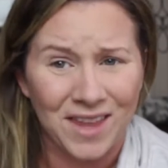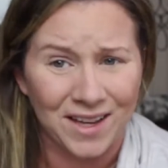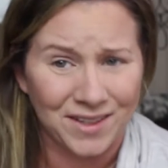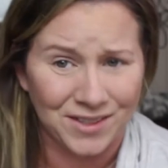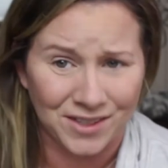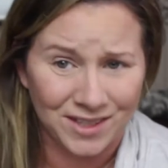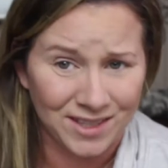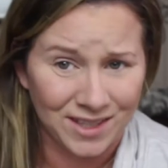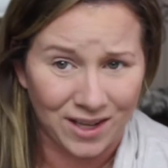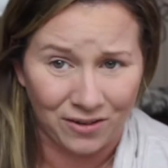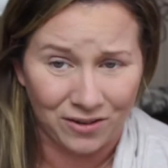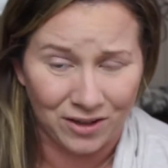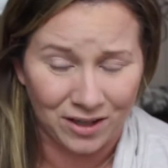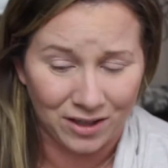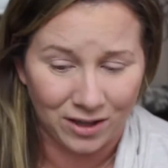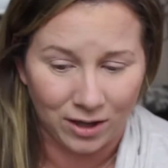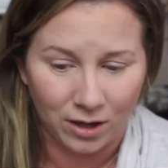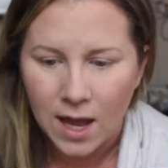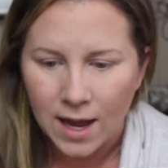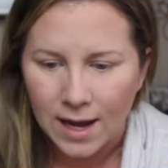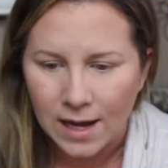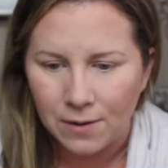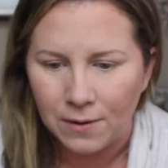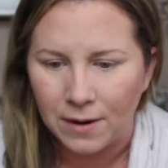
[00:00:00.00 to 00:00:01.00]
that just sounded
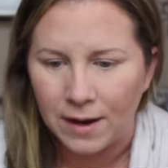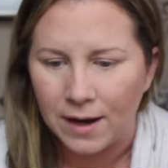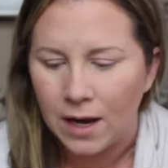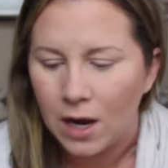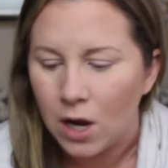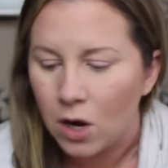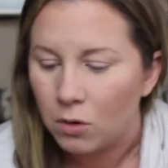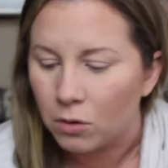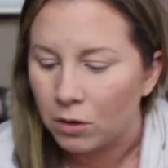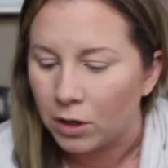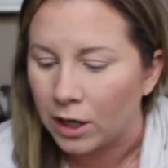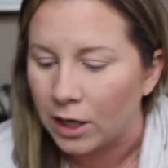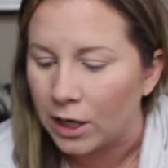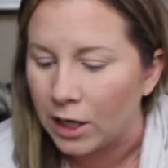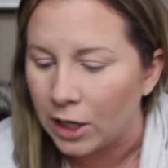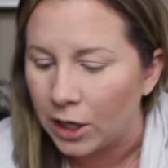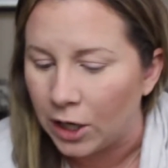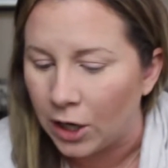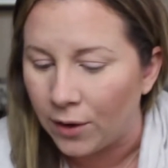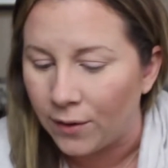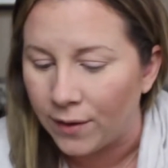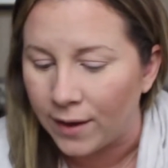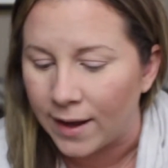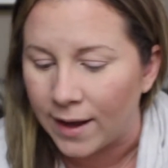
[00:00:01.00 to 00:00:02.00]
good. Anyway, we're going
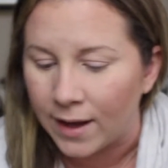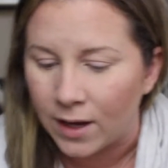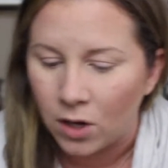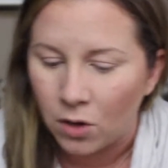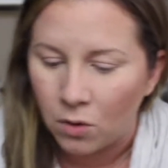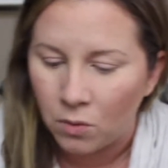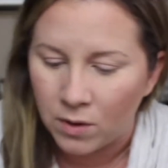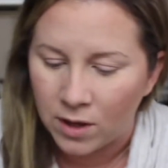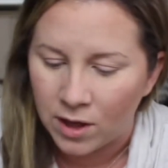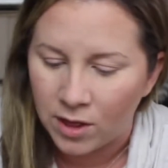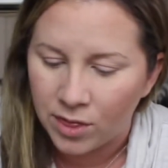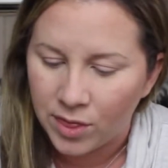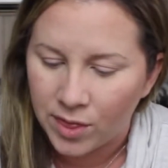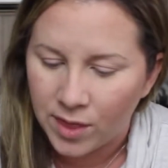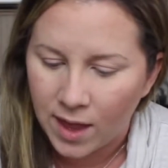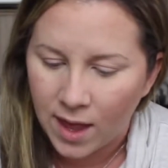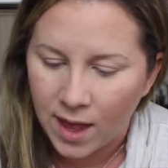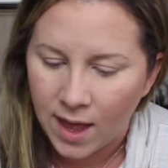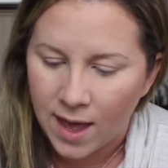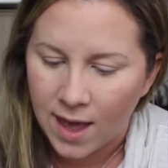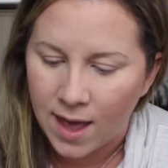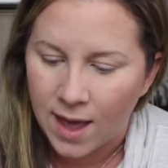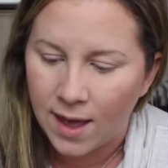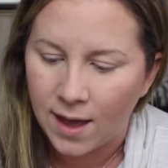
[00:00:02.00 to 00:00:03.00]
to go in with
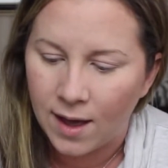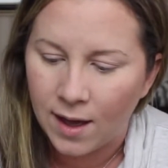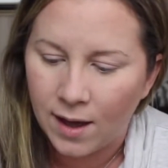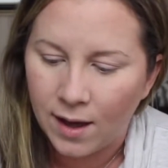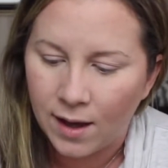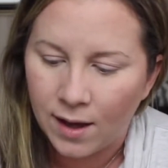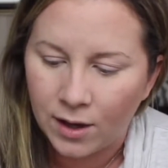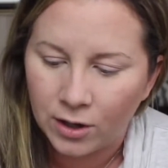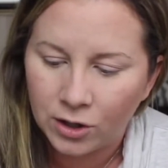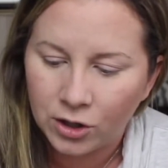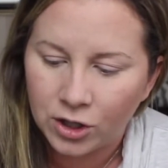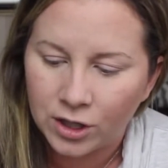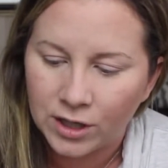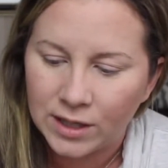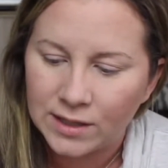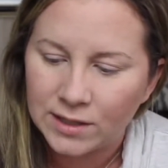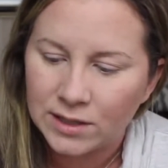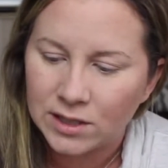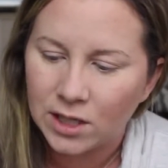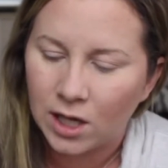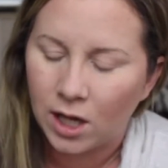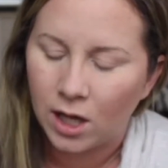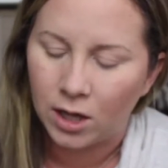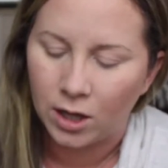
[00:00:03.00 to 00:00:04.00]
a
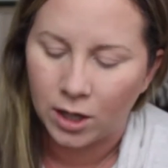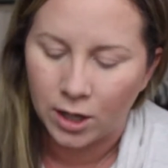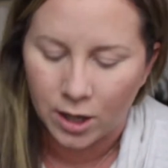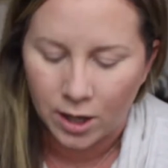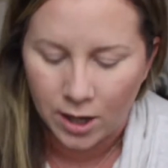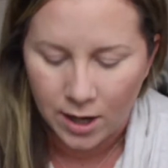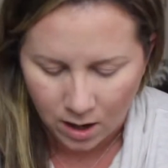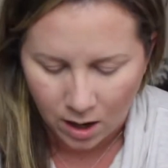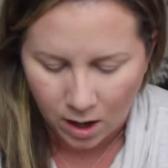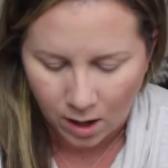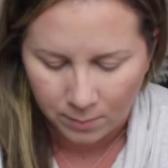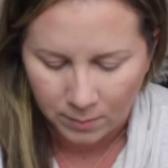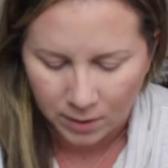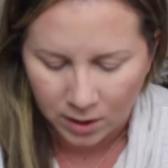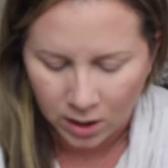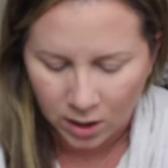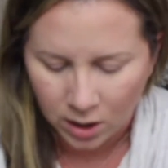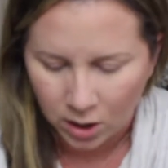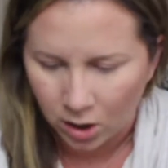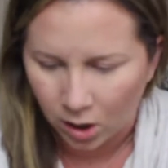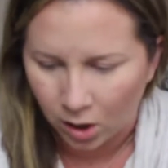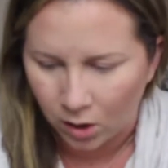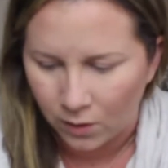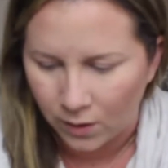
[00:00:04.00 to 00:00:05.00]
crease color. I'm going
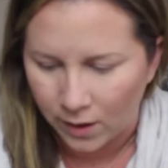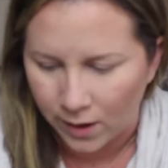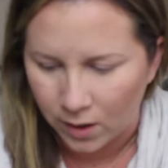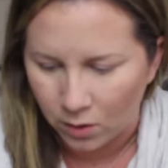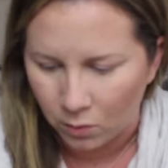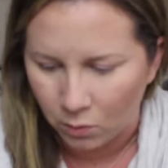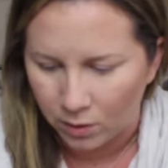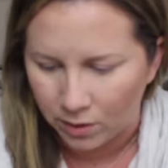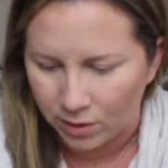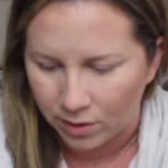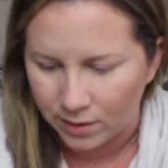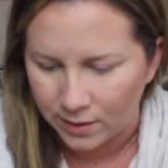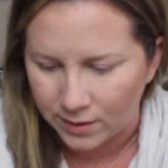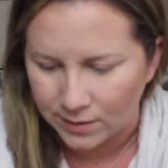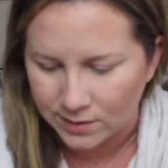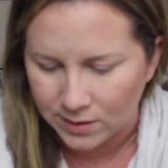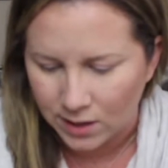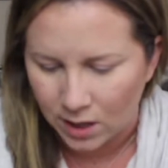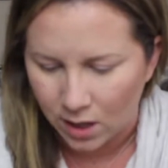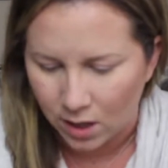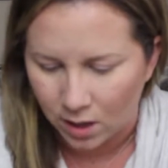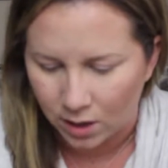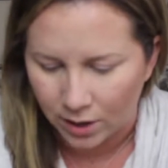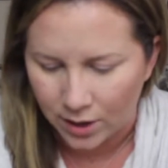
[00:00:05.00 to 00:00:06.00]
to go in with this
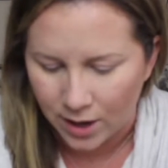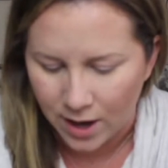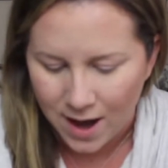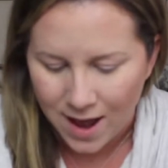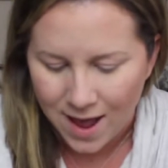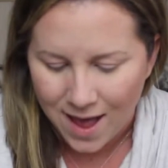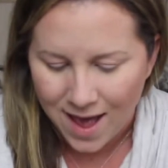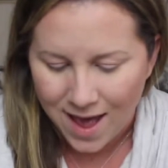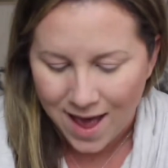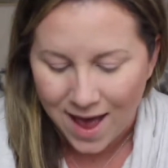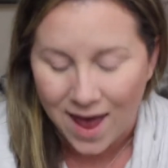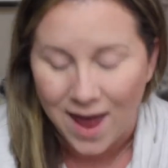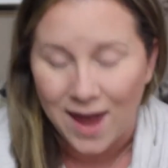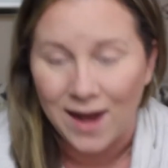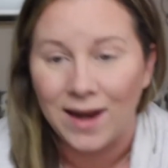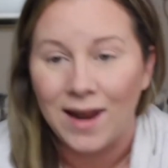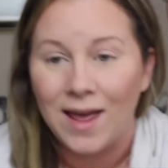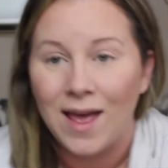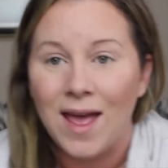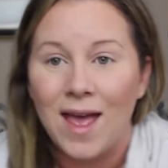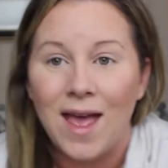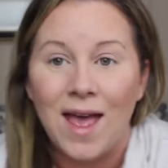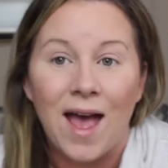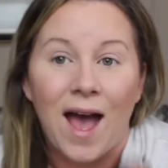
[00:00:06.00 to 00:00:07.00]
color, and
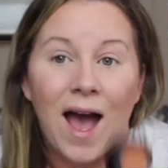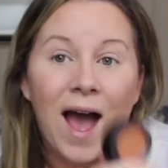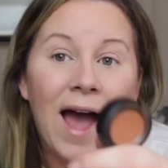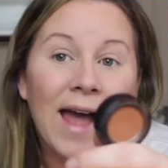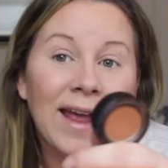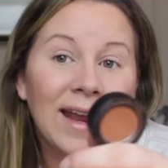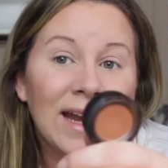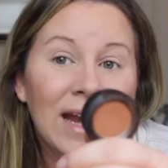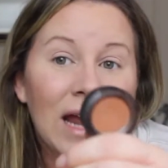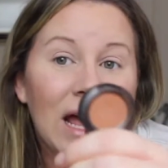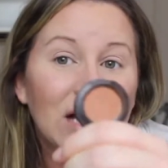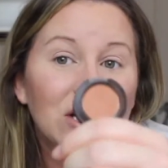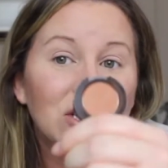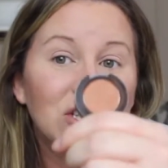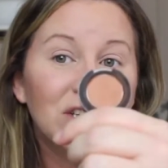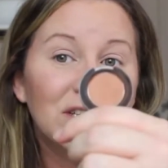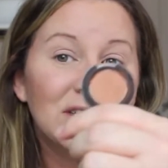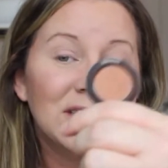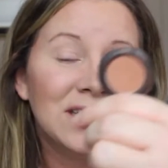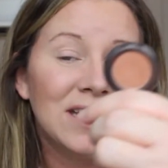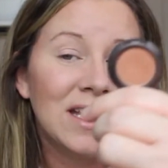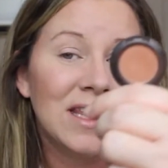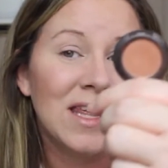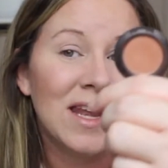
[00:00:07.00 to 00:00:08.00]
I can
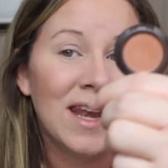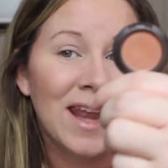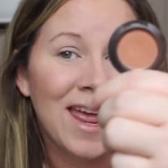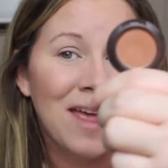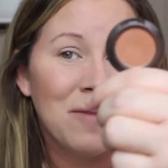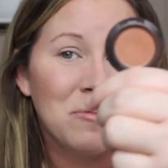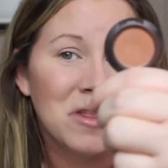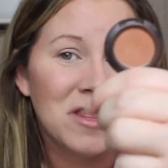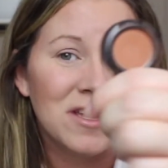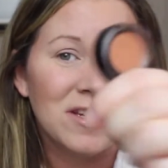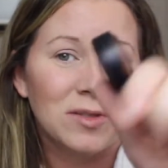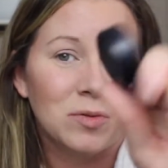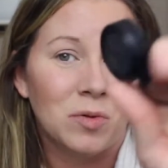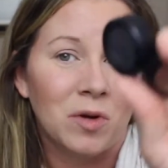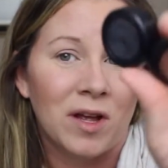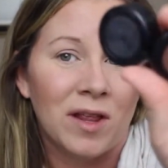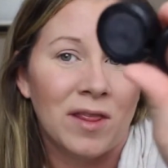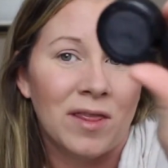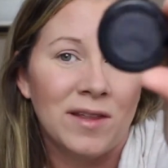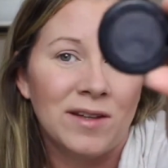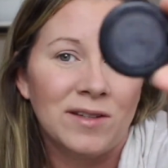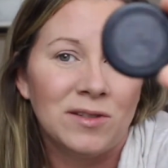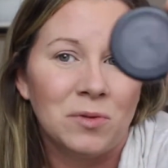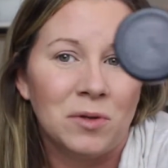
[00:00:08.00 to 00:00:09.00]
actually see the name of this
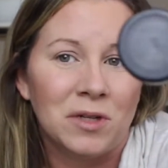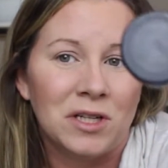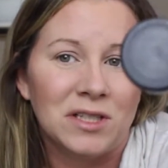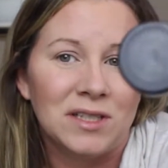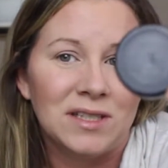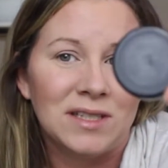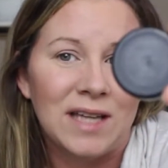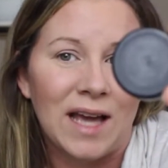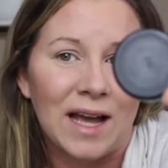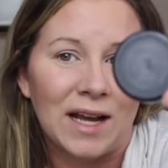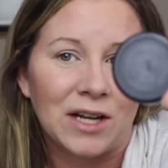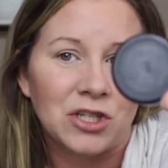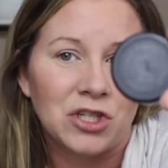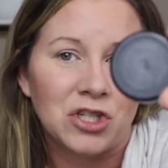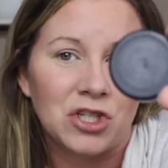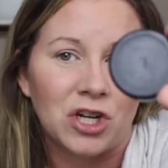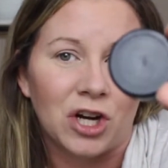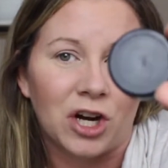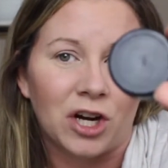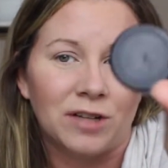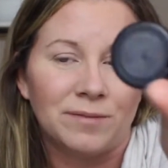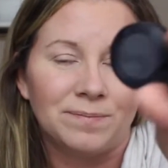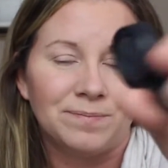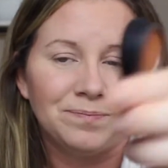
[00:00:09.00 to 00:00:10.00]
one. This one is
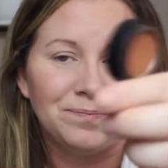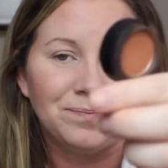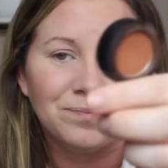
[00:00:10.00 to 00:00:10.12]
Texture.